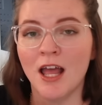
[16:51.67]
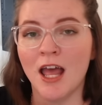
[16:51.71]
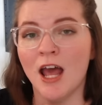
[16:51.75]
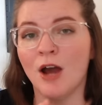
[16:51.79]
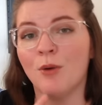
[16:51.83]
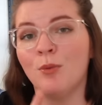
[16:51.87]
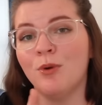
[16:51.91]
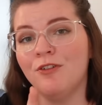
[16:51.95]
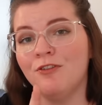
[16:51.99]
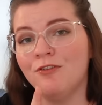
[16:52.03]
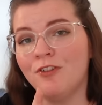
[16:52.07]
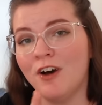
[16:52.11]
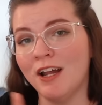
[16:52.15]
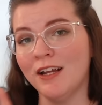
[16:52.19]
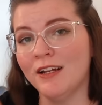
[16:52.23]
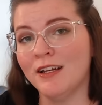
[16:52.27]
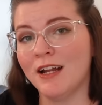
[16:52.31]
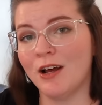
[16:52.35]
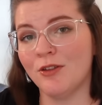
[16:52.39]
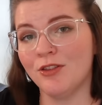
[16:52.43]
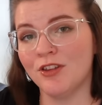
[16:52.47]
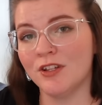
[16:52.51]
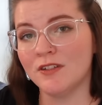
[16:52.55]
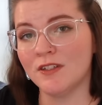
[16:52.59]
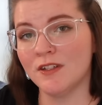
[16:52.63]
and we find
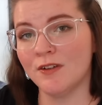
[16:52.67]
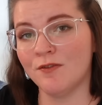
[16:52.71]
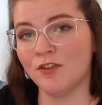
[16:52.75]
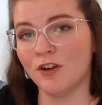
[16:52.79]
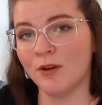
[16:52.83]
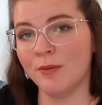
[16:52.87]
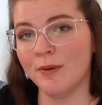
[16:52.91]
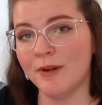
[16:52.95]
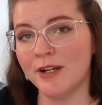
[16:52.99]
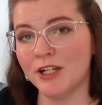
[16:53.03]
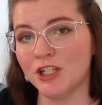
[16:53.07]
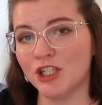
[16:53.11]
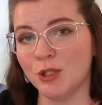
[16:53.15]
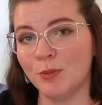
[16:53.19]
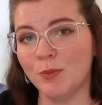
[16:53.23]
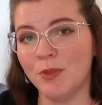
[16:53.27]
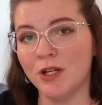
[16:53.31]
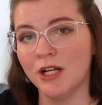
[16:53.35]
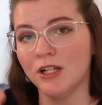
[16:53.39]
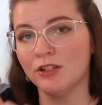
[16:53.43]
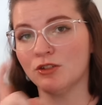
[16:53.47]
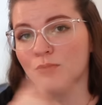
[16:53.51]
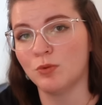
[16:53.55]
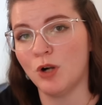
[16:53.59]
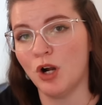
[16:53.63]
out this information
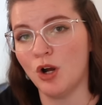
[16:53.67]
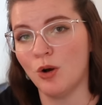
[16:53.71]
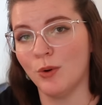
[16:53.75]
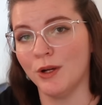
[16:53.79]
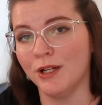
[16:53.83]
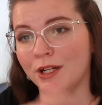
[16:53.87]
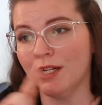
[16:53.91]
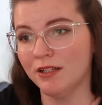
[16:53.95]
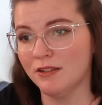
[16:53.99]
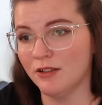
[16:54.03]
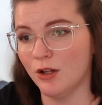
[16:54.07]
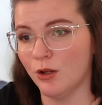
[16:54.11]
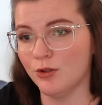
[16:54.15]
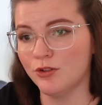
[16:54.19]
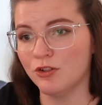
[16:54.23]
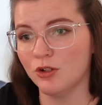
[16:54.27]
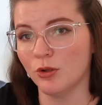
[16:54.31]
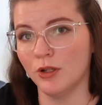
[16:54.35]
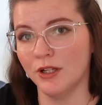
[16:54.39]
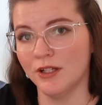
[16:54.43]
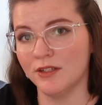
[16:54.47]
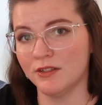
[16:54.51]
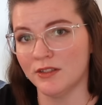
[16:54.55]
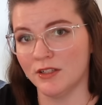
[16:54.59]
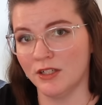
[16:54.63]
because Rowan is also
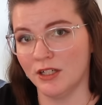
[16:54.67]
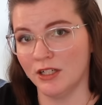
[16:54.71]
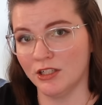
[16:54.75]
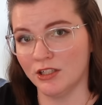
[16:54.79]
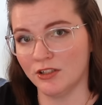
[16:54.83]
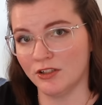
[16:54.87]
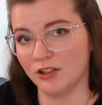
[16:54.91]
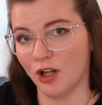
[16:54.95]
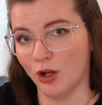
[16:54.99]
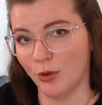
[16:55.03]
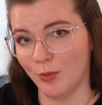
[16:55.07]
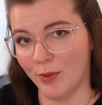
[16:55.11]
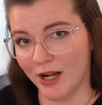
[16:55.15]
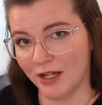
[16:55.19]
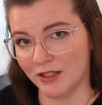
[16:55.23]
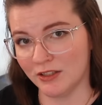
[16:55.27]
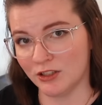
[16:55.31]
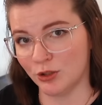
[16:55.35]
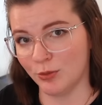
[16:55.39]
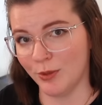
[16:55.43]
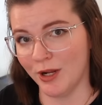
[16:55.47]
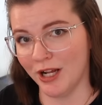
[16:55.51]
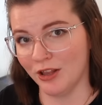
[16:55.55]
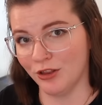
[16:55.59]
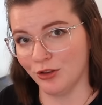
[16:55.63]
listening to Sloane
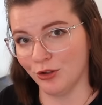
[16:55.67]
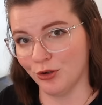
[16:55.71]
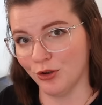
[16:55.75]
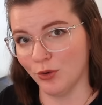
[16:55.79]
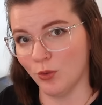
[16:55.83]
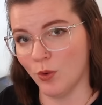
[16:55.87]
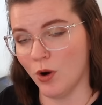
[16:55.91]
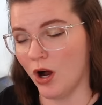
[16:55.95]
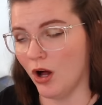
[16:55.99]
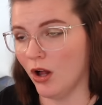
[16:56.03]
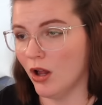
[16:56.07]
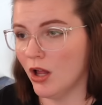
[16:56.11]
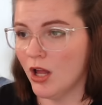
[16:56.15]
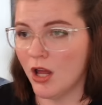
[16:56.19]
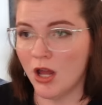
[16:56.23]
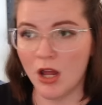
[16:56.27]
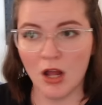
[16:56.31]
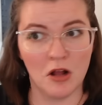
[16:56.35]
masturbate through the wall.